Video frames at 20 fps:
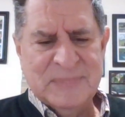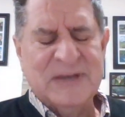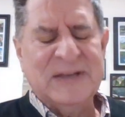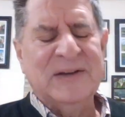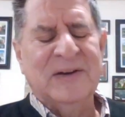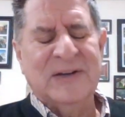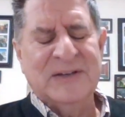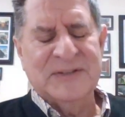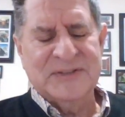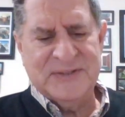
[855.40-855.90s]
But
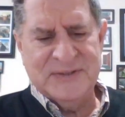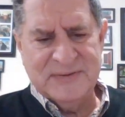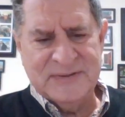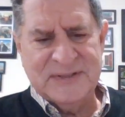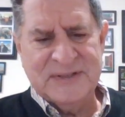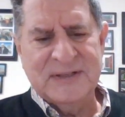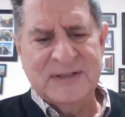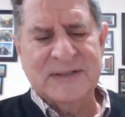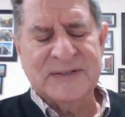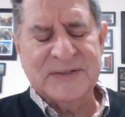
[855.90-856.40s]
he also
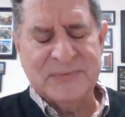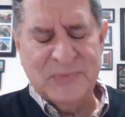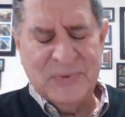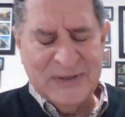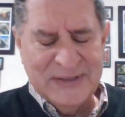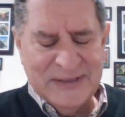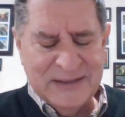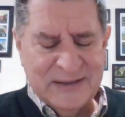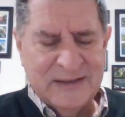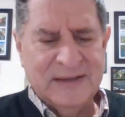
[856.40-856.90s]
says
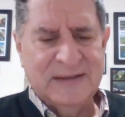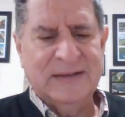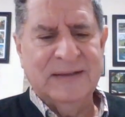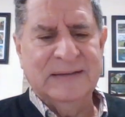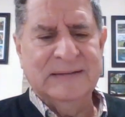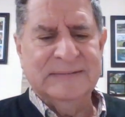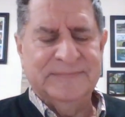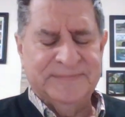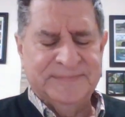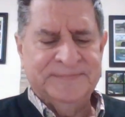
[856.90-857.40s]
one
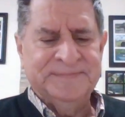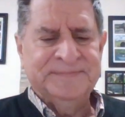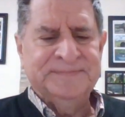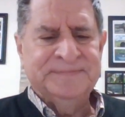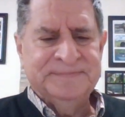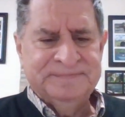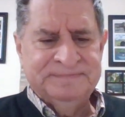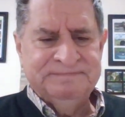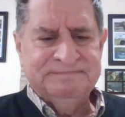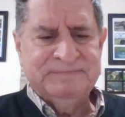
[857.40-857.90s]
day,
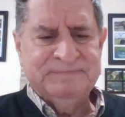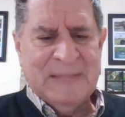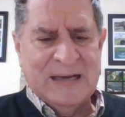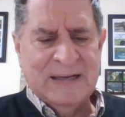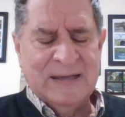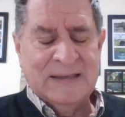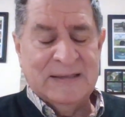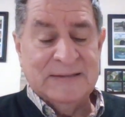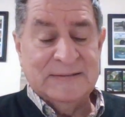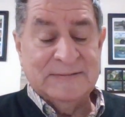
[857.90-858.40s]

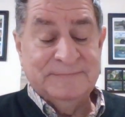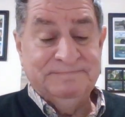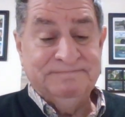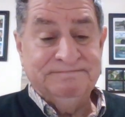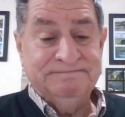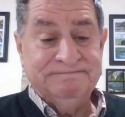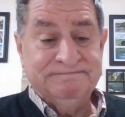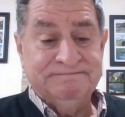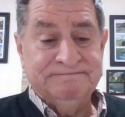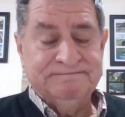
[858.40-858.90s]
the
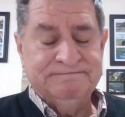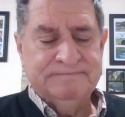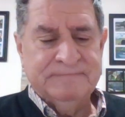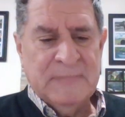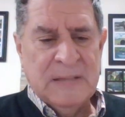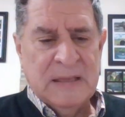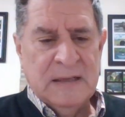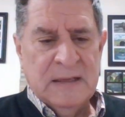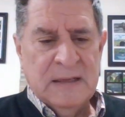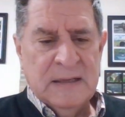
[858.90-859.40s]

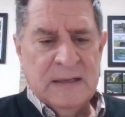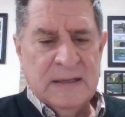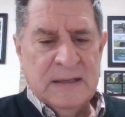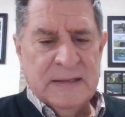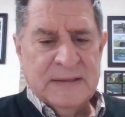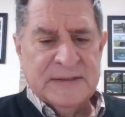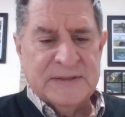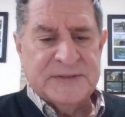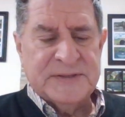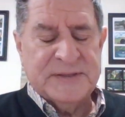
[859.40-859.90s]

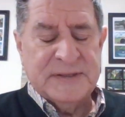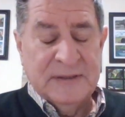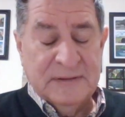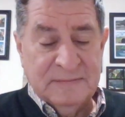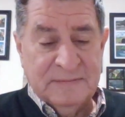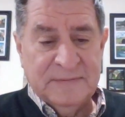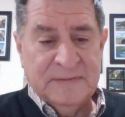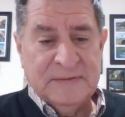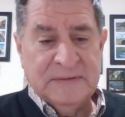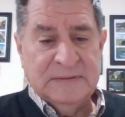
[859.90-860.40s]

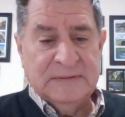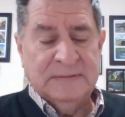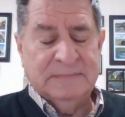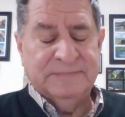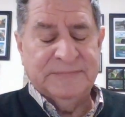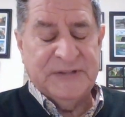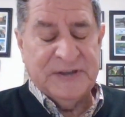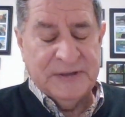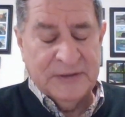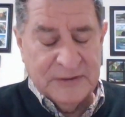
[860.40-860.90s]

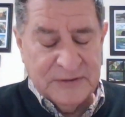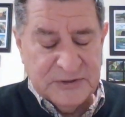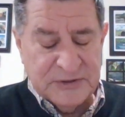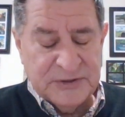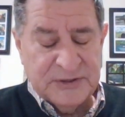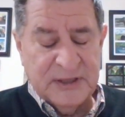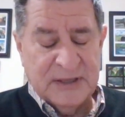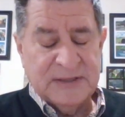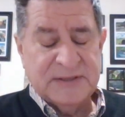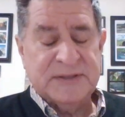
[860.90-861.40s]
sinful, the
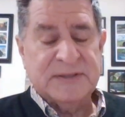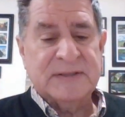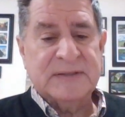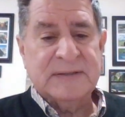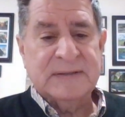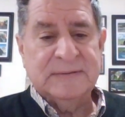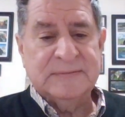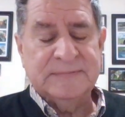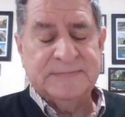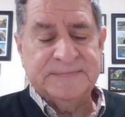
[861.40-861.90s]

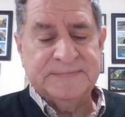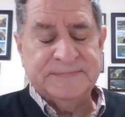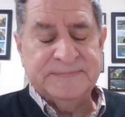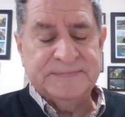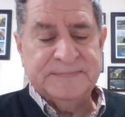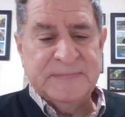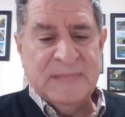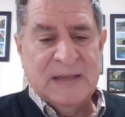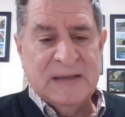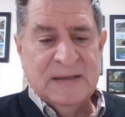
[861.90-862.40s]
unjust,
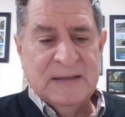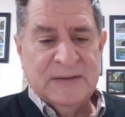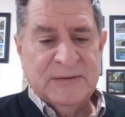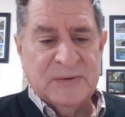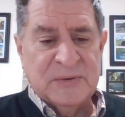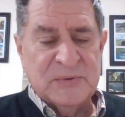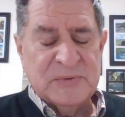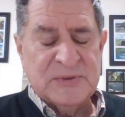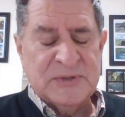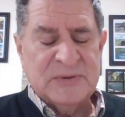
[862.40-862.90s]

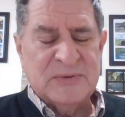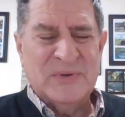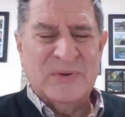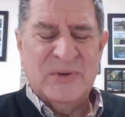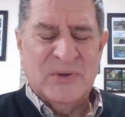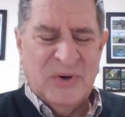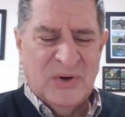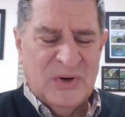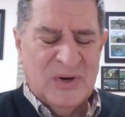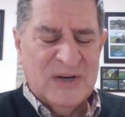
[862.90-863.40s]
those who
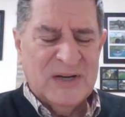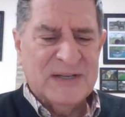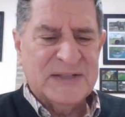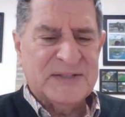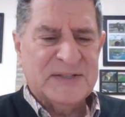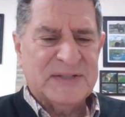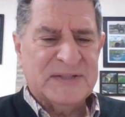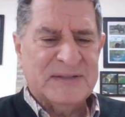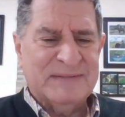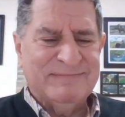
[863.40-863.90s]

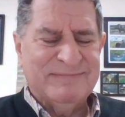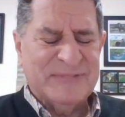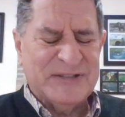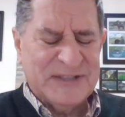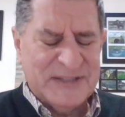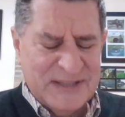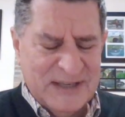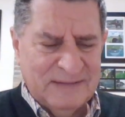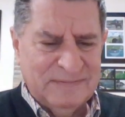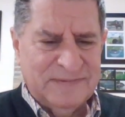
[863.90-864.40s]
cause
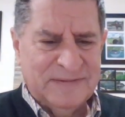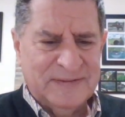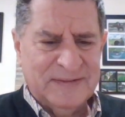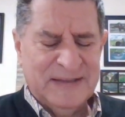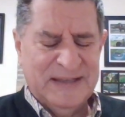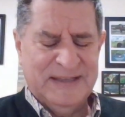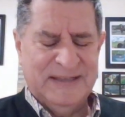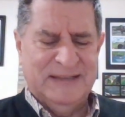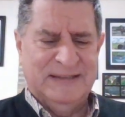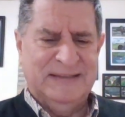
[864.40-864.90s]

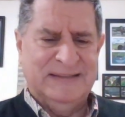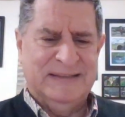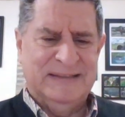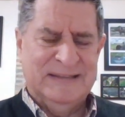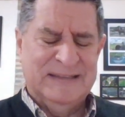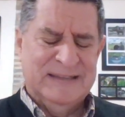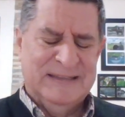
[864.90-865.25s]
suffering